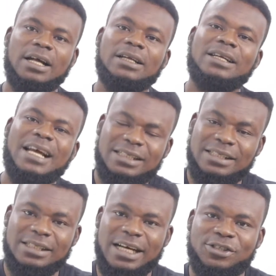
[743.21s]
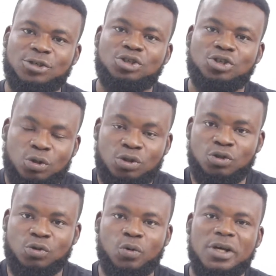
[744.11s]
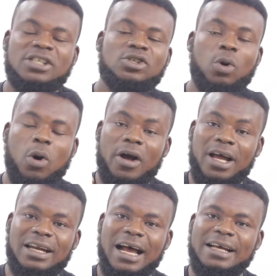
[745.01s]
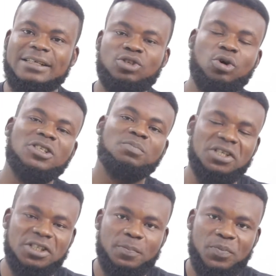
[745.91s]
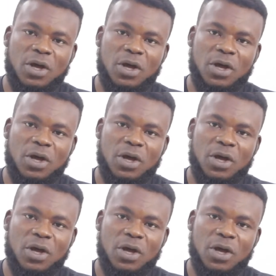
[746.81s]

The next thing that you should do is to organize your speech.